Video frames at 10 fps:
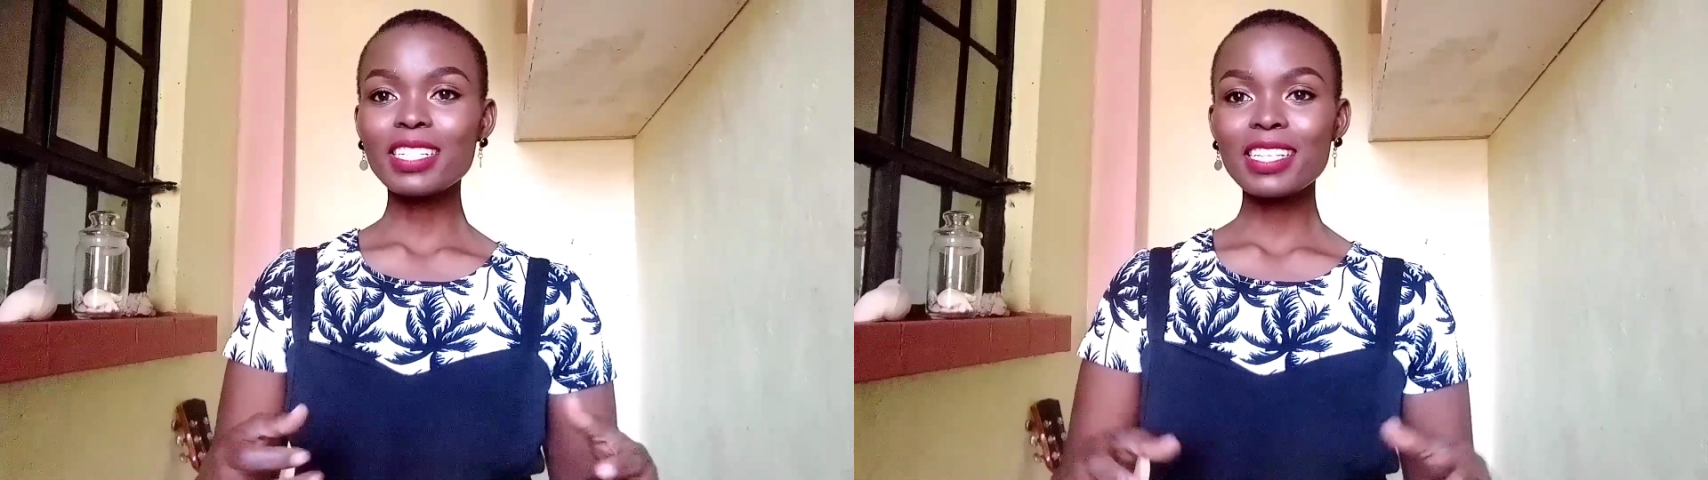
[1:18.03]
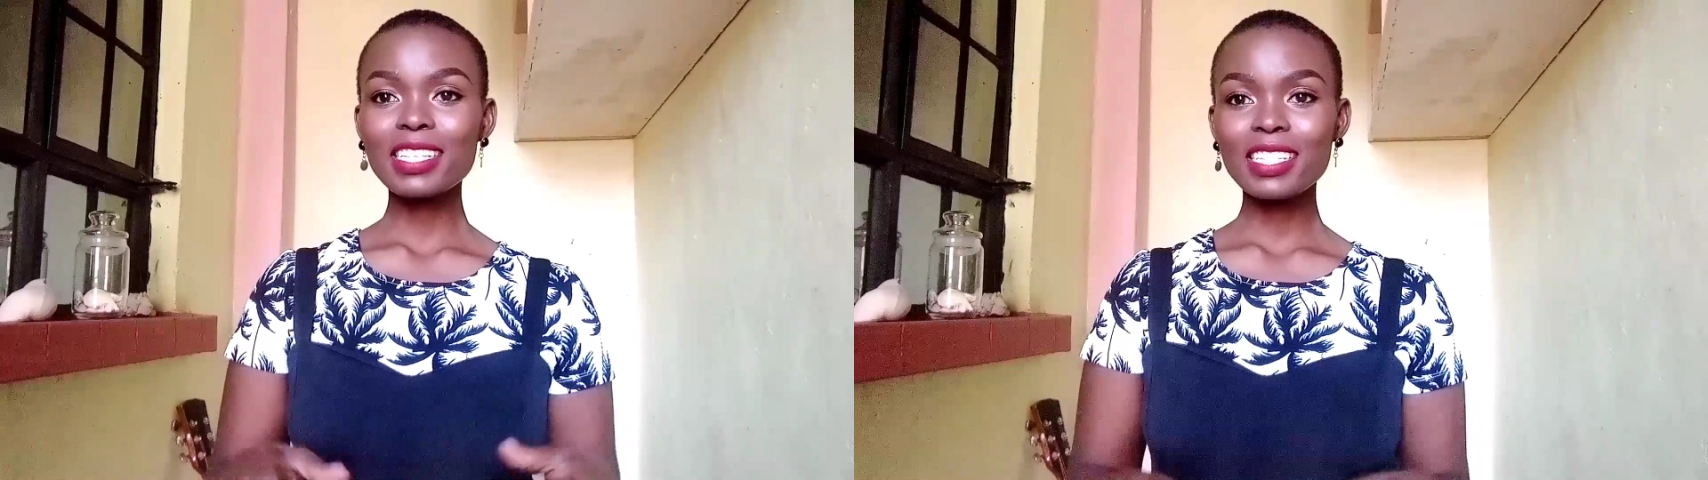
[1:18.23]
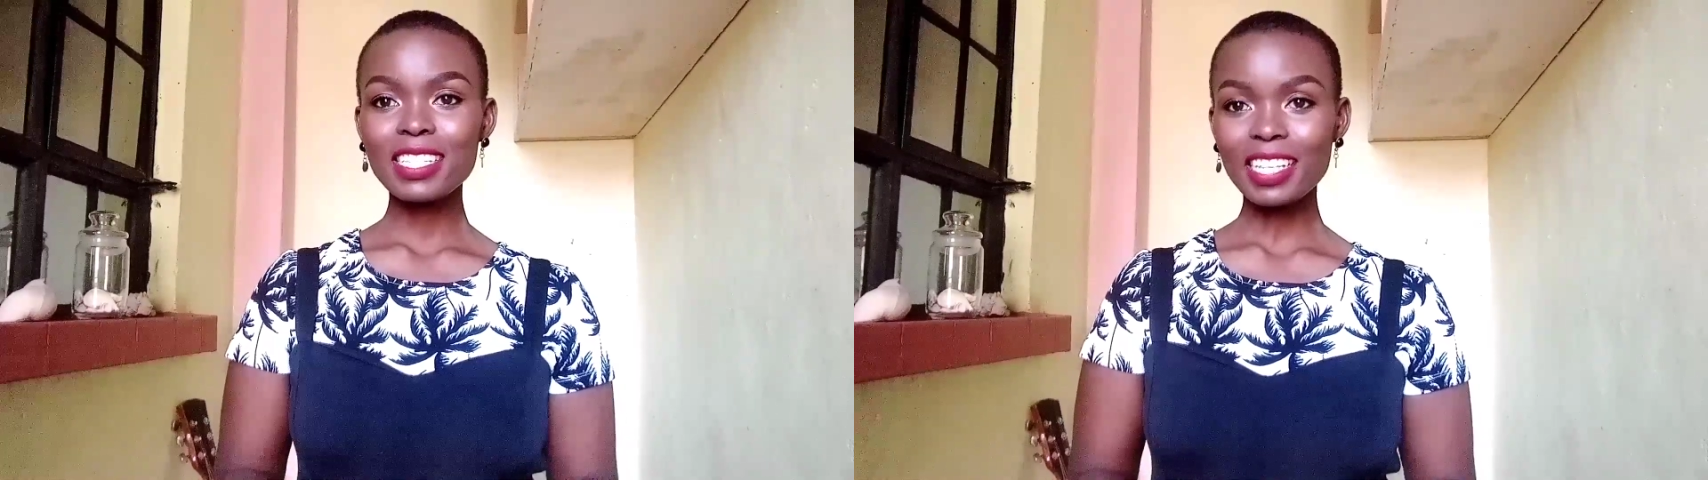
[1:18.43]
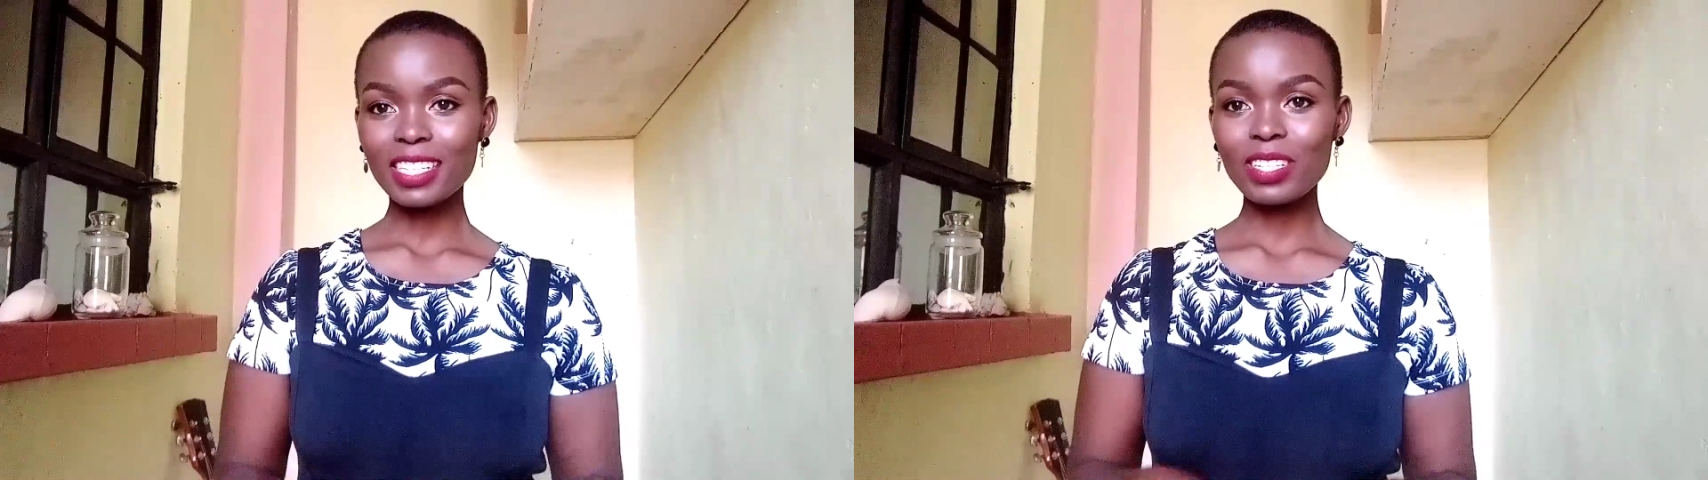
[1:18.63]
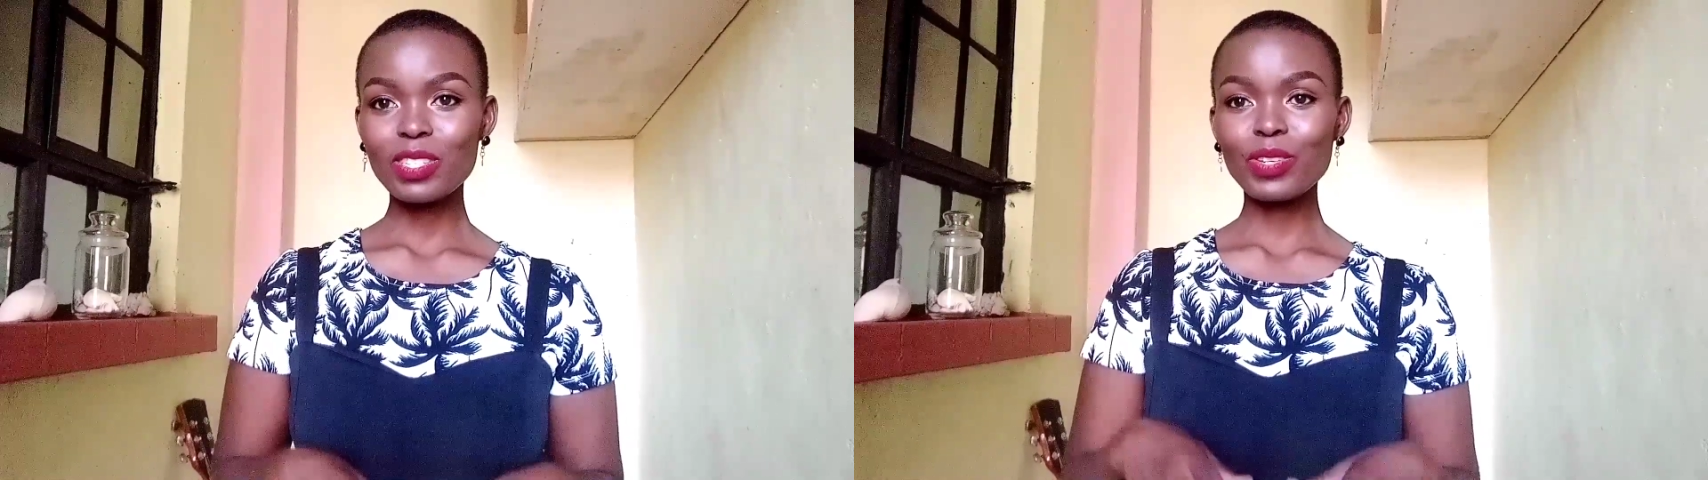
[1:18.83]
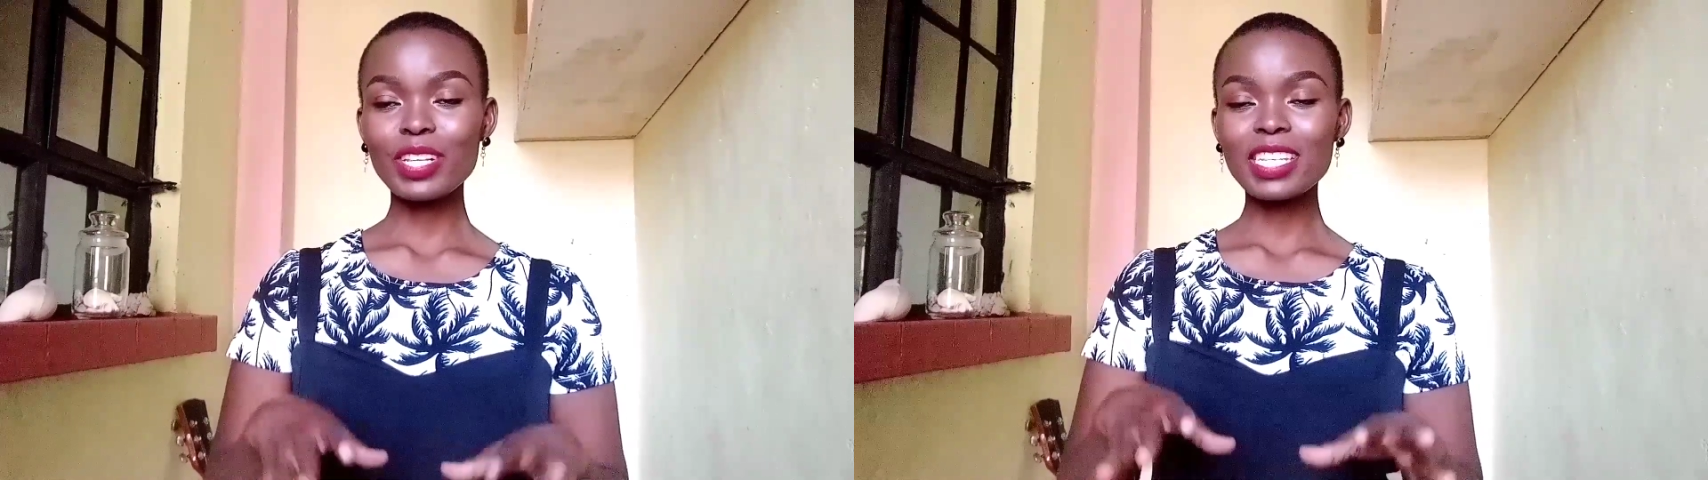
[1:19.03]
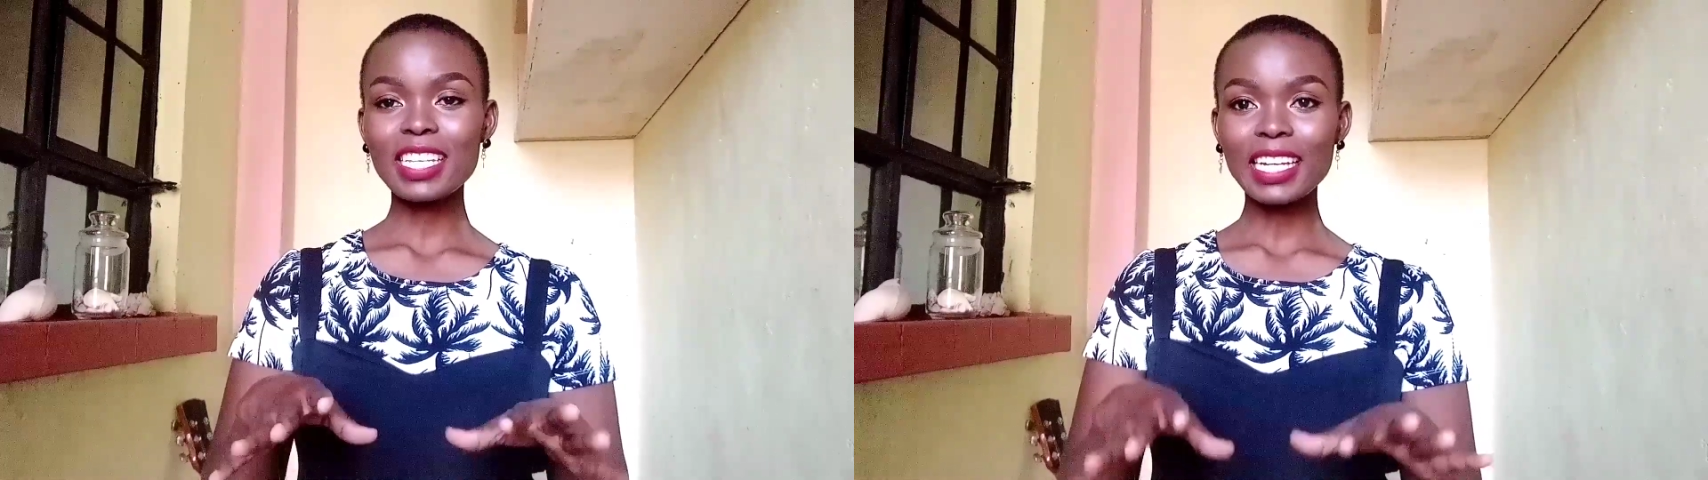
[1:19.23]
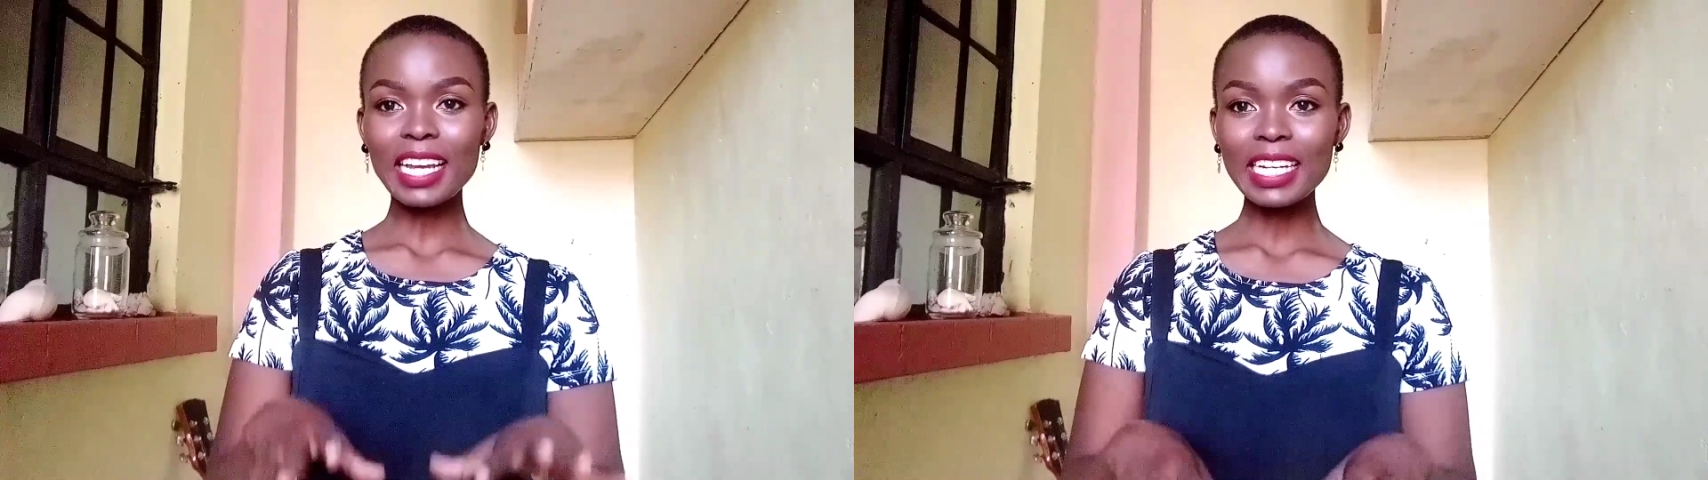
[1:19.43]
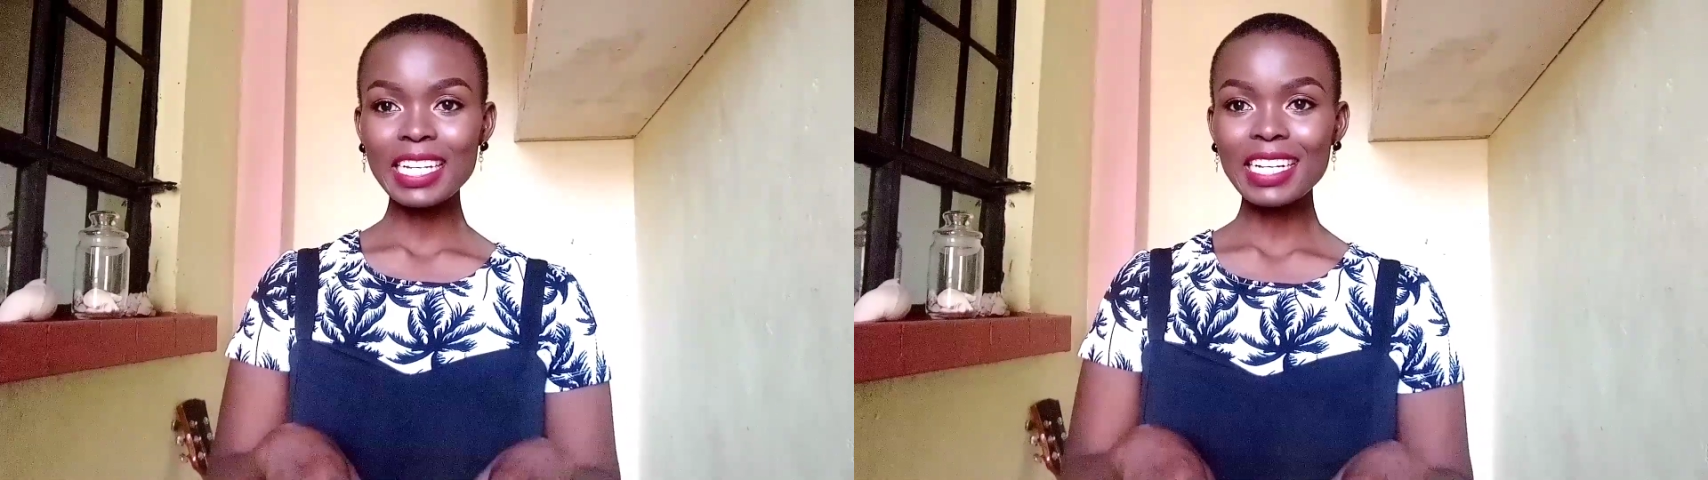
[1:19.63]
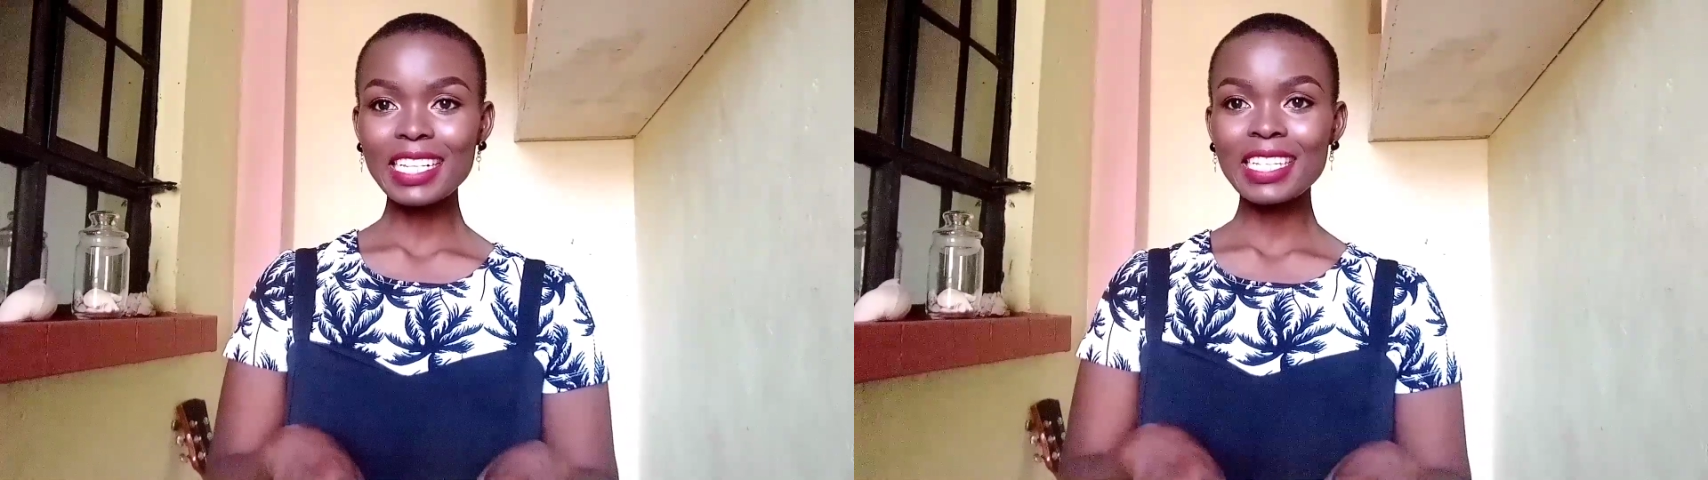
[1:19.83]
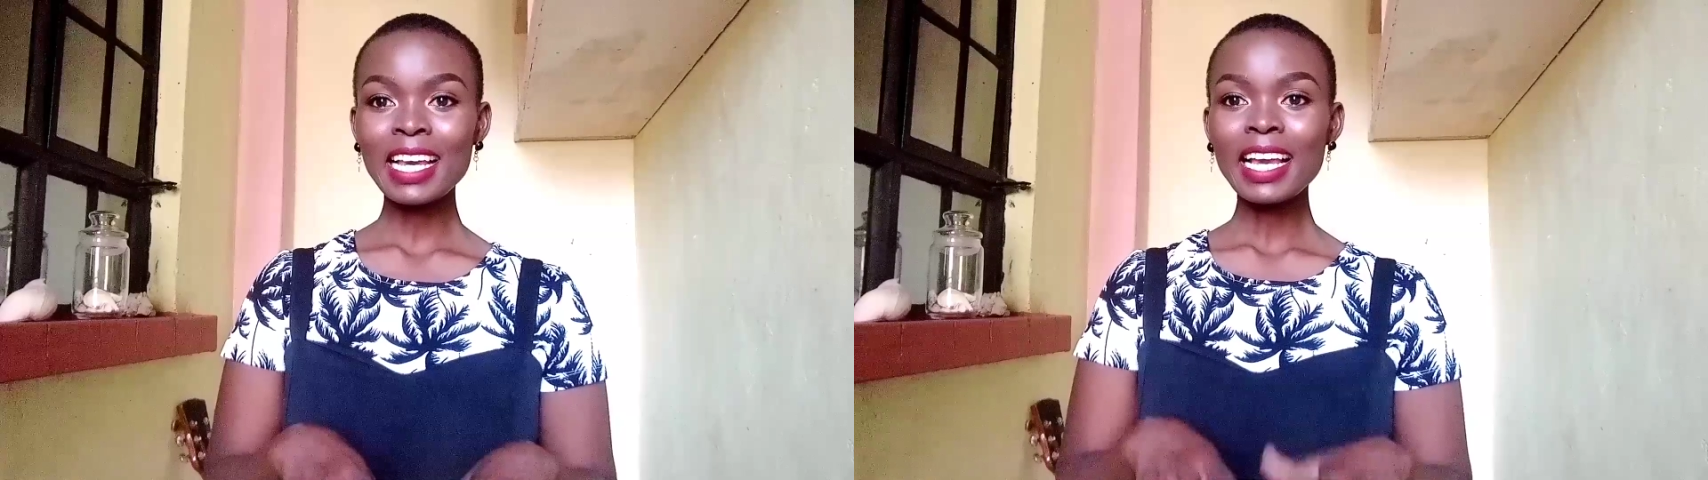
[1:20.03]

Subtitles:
just suggestions and ideas.